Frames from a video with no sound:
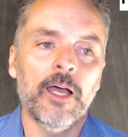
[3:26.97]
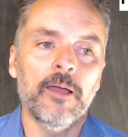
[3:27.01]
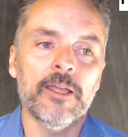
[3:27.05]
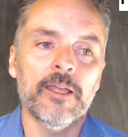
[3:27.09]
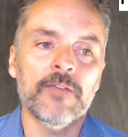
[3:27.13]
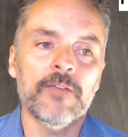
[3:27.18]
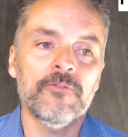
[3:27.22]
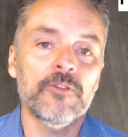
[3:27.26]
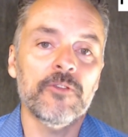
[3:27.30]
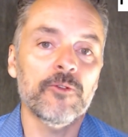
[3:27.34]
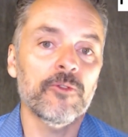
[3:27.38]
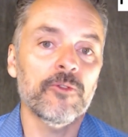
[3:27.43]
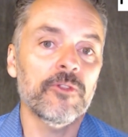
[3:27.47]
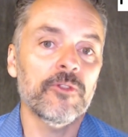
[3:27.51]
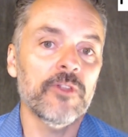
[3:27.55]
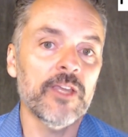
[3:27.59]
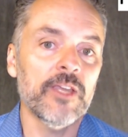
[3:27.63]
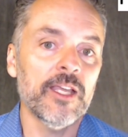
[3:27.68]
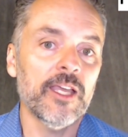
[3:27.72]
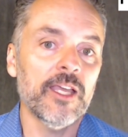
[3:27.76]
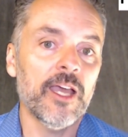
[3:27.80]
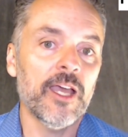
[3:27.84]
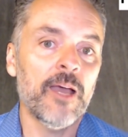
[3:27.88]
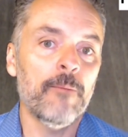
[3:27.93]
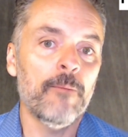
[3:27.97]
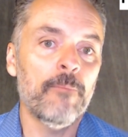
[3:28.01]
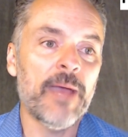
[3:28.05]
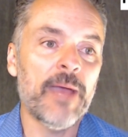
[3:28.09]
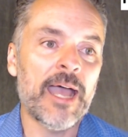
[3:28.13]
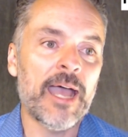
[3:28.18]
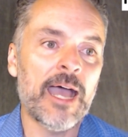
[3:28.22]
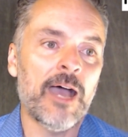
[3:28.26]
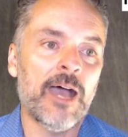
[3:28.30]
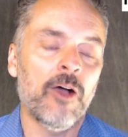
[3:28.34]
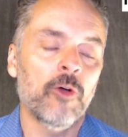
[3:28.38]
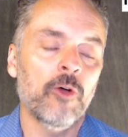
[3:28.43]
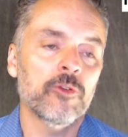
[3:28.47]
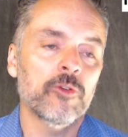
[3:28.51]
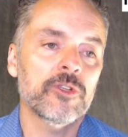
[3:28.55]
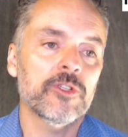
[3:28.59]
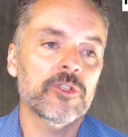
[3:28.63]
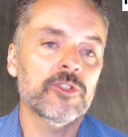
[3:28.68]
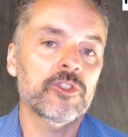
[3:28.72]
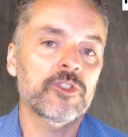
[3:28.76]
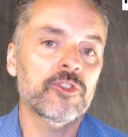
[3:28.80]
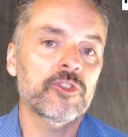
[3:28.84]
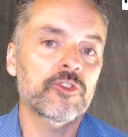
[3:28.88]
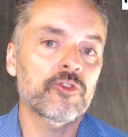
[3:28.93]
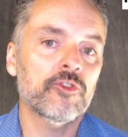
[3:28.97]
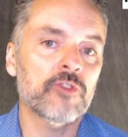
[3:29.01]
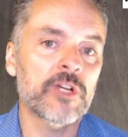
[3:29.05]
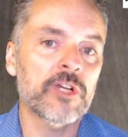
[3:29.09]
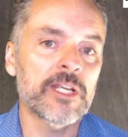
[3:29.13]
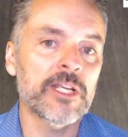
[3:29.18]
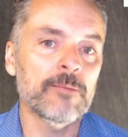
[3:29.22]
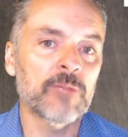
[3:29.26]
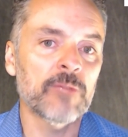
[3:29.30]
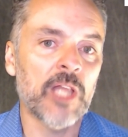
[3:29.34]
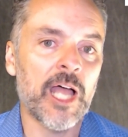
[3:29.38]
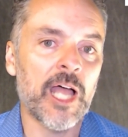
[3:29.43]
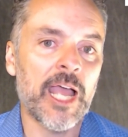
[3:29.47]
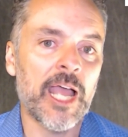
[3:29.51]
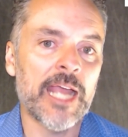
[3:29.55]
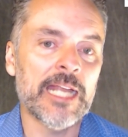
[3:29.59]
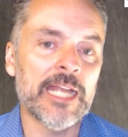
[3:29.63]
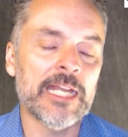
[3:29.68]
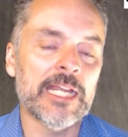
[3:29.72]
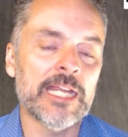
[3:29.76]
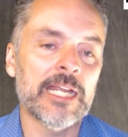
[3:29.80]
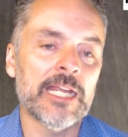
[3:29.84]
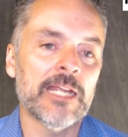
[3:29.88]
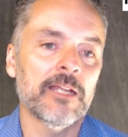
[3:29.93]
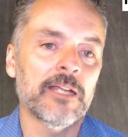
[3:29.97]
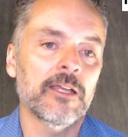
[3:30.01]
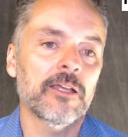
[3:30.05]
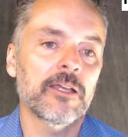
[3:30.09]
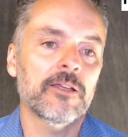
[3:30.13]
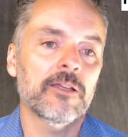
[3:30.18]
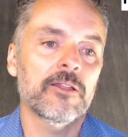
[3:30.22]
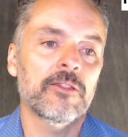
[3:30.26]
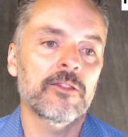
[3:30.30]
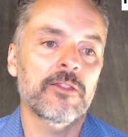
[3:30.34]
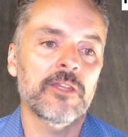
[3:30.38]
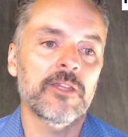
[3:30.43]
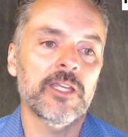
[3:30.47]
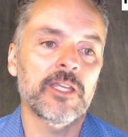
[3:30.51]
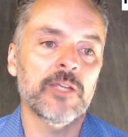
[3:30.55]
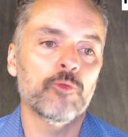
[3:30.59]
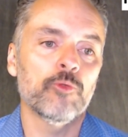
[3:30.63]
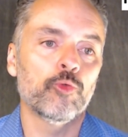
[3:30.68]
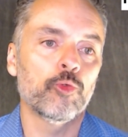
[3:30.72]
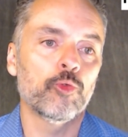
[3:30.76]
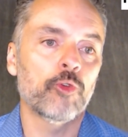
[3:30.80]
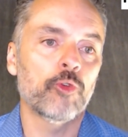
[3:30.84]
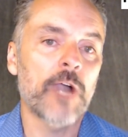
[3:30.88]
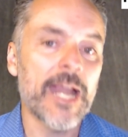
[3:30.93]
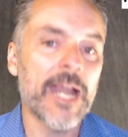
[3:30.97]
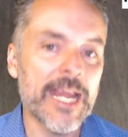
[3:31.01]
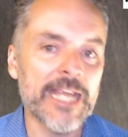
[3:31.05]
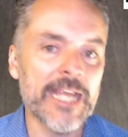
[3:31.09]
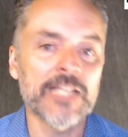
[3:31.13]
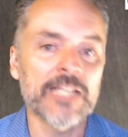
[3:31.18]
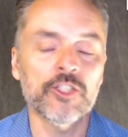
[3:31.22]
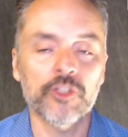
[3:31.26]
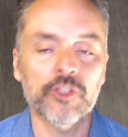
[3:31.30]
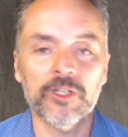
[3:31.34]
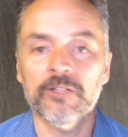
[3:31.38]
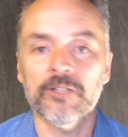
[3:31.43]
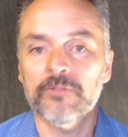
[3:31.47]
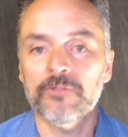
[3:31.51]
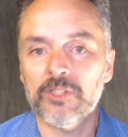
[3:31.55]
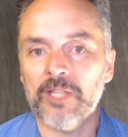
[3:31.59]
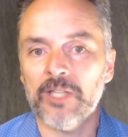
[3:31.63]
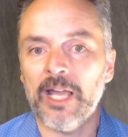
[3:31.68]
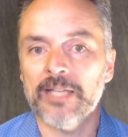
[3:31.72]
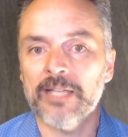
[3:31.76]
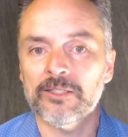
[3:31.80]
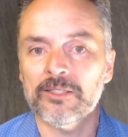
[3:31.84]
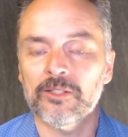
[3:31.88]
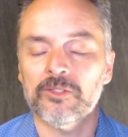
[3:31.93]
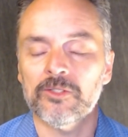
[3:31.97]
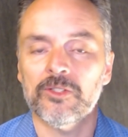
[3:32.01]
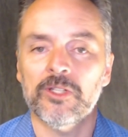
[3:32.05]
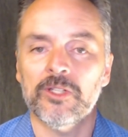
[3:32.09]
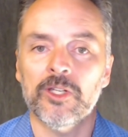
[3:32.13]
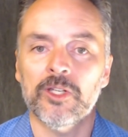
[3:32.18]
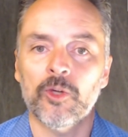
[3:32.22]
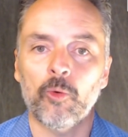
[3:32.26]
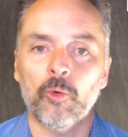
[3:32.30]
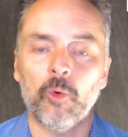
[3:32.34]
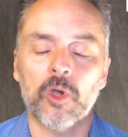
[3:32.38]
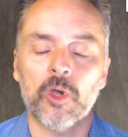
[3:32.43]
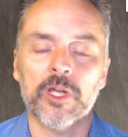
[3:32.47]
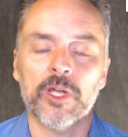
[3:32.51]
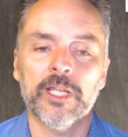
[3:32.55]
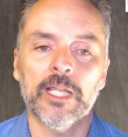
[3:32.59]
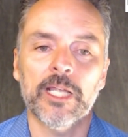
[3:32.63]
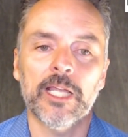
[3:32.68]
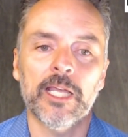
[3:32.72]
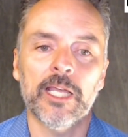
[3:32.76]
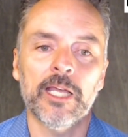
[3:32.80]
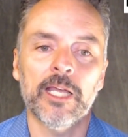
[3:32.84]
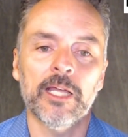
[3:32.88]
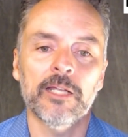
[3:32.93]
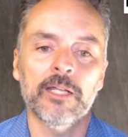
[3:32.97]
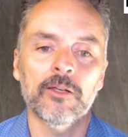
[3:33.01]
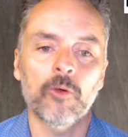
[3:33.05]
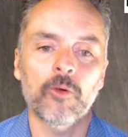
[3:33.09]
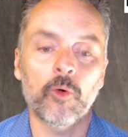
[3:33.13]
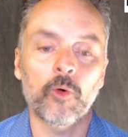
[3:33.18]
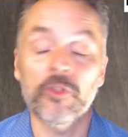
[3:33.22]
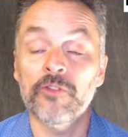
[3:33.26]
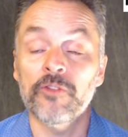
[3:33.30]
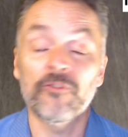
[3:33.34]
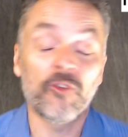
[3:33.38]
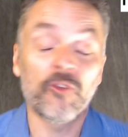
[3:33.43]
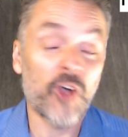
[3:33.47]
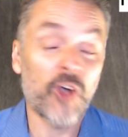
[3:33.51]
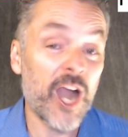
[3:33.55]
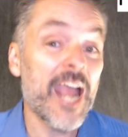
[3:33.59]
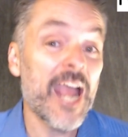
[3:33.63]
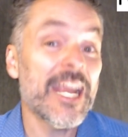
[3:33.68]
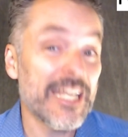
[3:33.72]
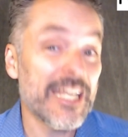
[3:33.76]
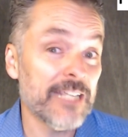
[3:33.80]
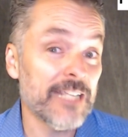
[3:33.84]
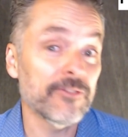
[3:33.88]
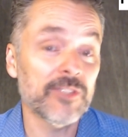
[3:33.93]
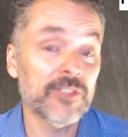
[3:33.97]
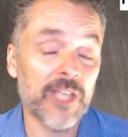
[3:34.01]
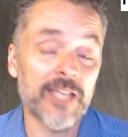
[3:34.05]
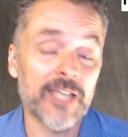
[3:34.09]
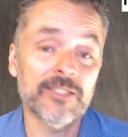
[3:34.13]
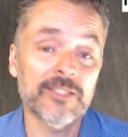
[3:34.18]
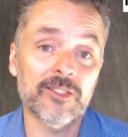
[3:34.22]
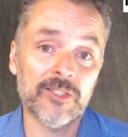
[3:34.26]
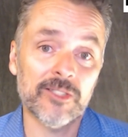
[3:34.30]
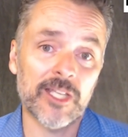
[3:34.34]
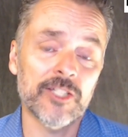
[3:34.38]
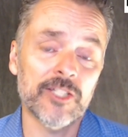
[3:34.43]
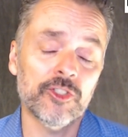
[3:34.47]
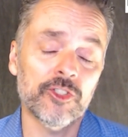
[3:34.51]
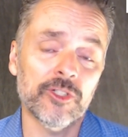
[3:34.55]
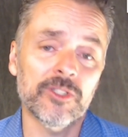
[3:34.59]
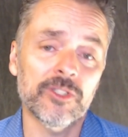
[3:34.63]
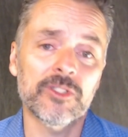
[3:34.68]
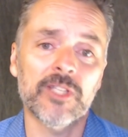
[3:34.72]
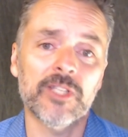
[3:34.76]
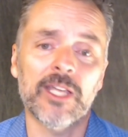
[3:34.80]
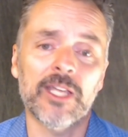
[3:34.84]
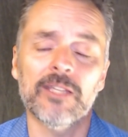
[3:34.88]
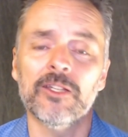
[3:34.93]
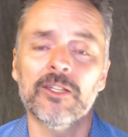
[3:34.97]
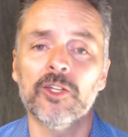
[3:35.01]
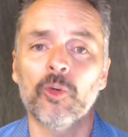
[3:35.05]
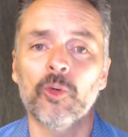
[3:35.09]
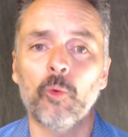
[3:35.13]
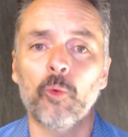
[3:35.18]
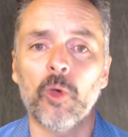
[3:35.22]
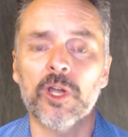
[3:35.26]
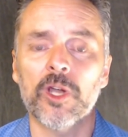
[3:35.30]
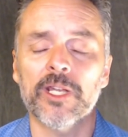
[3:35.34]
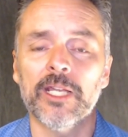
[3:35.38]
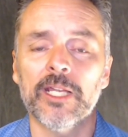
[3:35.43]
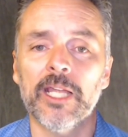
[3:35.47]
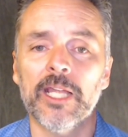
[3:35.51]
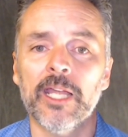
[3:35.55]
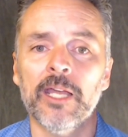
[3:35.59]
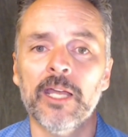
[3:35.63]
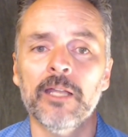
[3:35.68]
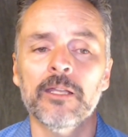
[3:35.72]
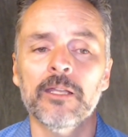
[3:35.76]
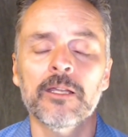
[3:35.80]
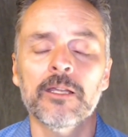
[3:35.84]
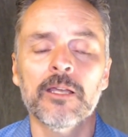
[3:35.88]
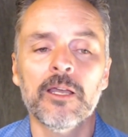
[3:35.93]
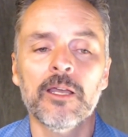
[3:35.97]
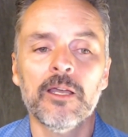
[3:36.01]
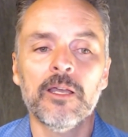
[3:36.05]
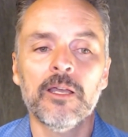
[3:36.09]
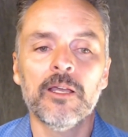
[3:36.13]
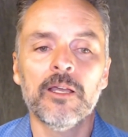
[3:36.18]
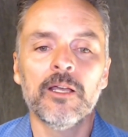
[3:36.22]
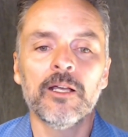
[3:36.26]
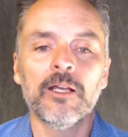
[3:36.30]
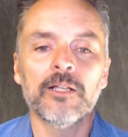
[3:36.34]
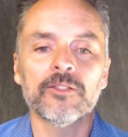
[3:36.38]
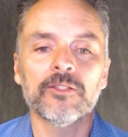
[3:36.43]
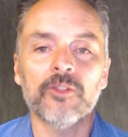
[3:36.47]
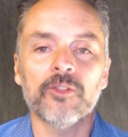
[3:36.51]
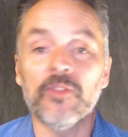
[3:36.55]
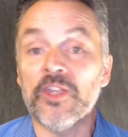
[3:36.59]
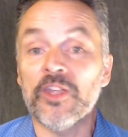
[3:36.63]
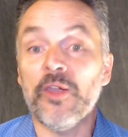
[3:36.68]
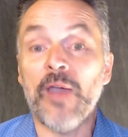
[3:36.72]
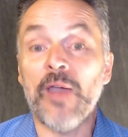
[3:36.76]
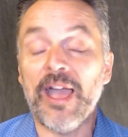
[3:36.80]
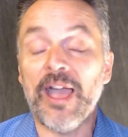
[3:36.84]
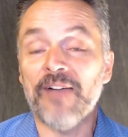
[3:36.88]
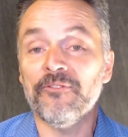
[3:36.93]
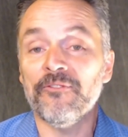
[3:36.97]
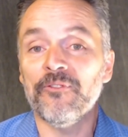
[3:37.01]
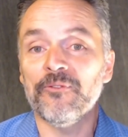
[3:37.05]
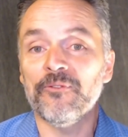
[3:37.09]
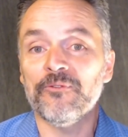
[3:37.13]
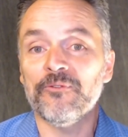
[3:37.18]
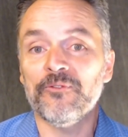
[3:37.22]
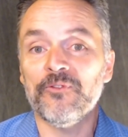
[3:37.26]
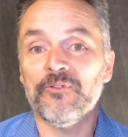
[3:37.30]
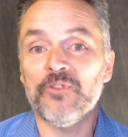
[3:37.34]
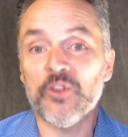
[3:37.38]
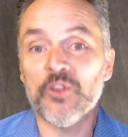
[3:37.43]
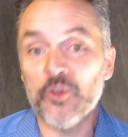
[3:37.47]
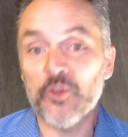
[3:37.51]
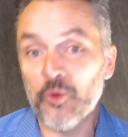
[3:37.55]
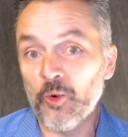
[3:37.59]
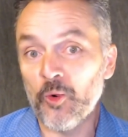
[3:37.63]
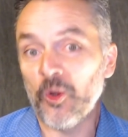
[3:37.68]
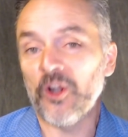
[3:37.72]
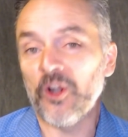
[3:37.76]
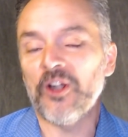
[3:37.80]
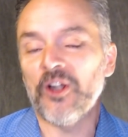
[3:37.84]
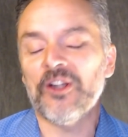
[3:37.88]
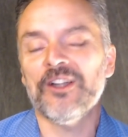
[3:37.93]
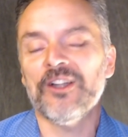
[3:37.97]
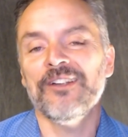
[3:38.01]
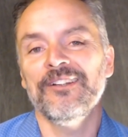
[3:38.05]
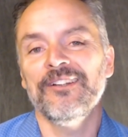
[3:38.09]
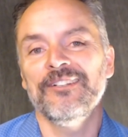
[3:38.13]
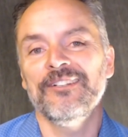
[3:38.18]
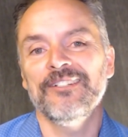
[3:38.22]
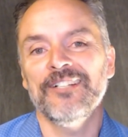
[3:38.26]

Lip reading: if you think about streamlining the range of sizes that you're working in, or the variety of sizes, I should say, that you're working in, so that you have fewer